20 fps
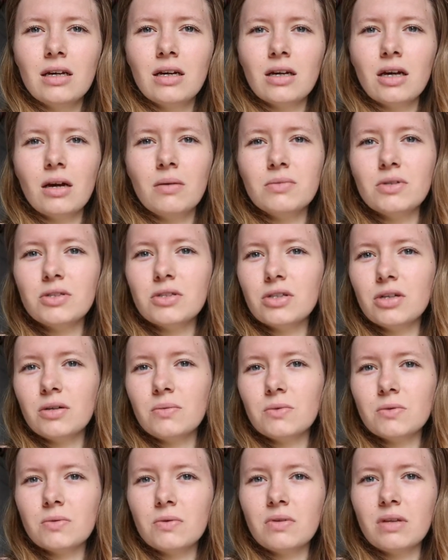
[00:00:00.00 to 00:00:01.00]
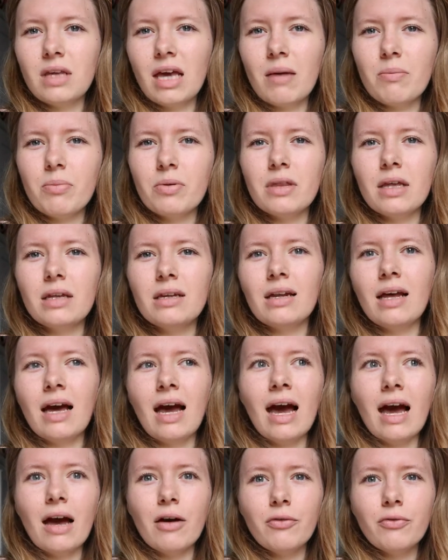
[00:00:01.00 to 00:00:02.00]
come to terms with yet, but then
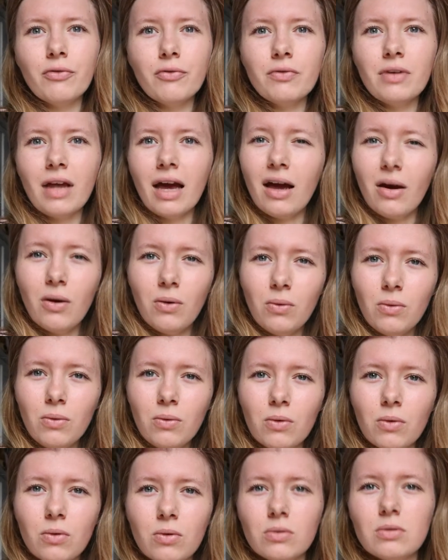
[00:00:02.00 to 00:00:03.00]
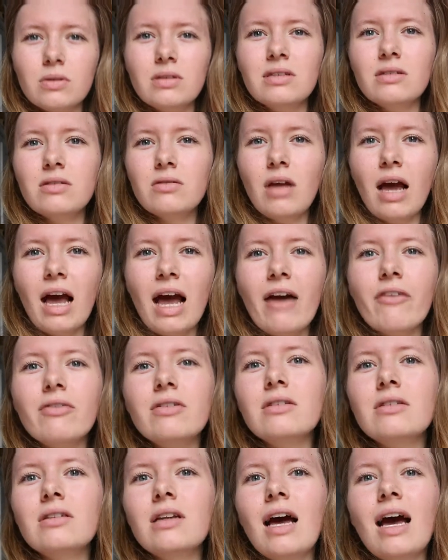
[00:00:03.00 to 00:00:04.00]
have now, or
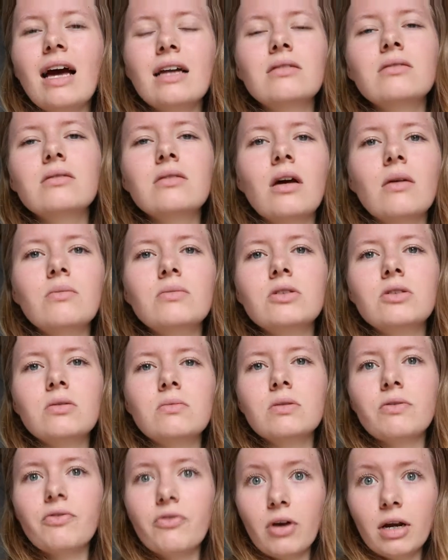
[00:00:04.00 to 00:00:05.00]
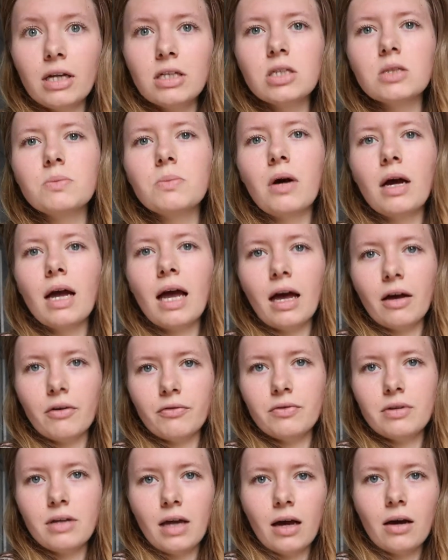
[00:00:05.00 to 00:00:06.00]
hadn't come to terms with for ages, but I have
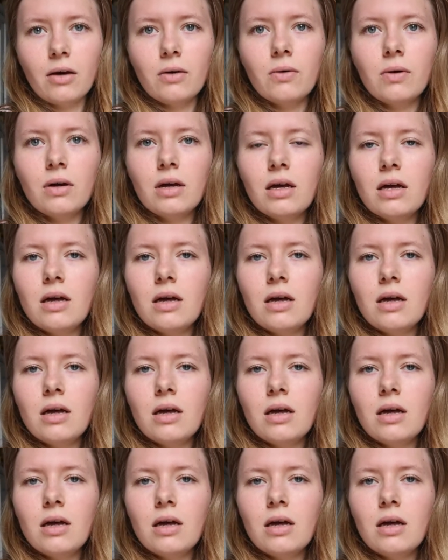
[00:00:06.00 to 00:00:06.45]
now.